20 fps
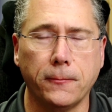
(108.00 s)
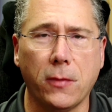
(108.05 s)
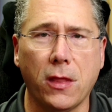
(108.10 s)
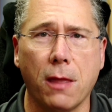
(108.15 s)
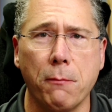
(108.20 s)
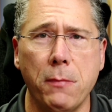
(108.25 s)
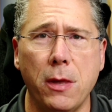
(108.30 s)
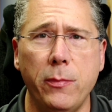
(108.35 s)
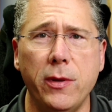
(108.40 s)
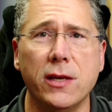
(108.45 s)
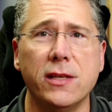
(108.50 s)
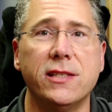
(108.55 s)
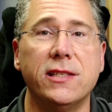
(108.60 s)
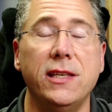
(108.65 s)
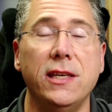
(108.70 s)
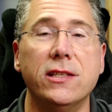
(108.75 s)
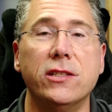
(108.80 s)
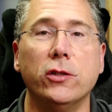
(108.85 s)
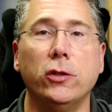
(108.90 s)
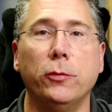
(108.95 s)
maybe a
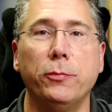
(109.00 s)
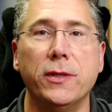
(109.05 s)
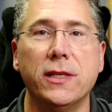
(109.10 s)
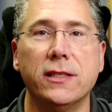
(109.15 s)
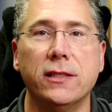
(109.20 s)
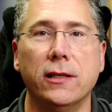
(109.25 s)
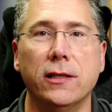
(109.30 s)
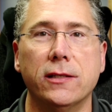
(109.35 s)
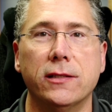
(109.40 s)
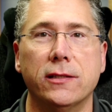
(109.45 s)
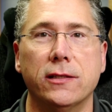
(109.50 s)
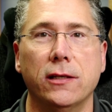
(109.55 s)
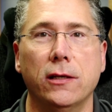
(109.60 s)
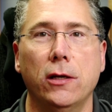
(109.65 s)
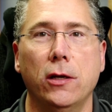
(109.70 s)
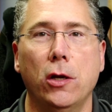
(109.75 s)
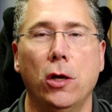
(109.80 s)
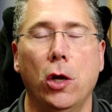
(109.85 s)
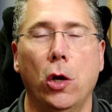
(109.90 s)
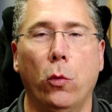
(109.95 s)
seasonal business
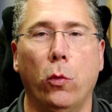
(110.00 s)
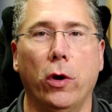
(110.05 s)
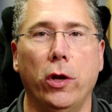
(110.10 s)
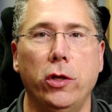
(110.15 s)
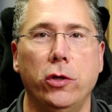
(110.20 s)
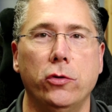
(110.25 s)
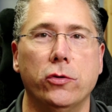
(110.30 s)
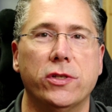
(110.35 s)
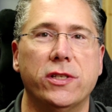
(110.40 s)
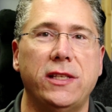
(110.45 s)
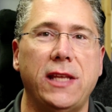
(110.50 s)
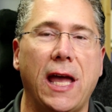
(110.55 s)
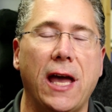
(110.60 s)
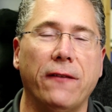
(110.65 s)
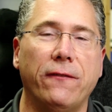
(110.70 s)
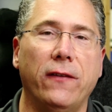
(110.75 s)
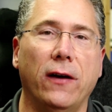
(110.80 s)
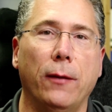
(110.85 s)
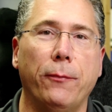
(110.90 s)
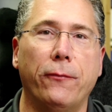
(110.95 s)
where you
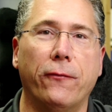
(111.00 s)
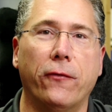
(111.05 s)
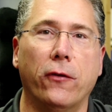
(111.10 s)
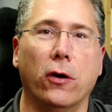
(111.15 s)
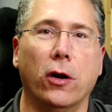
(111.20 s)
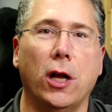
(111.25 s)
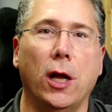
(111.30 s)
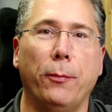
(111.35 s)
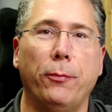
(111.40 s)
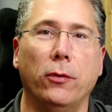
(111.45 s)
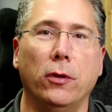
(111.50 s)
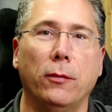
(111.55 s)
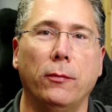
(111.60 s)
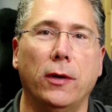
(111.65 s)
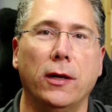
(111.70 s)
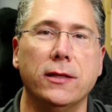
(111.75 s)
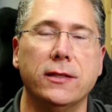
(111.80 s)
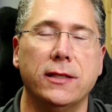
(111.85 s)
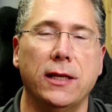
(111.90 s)
staff up for a couple of months,